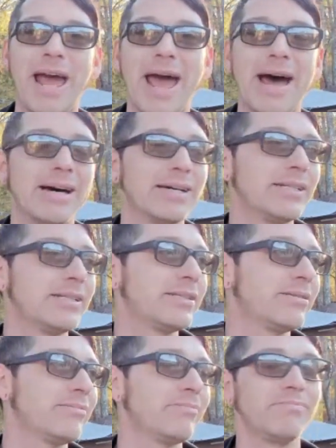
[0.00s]
has,
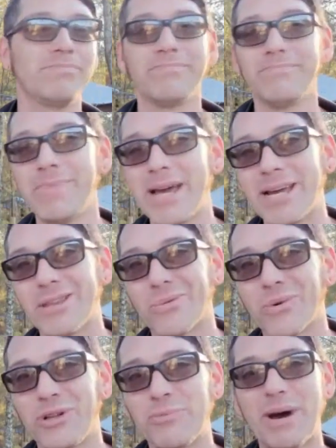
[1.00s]
making the
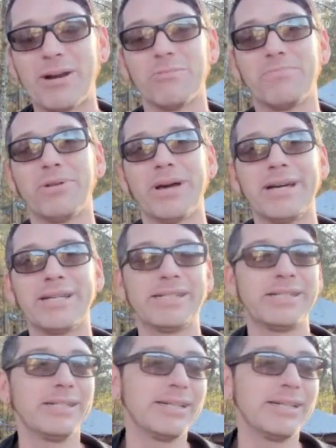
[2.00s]
world a better place.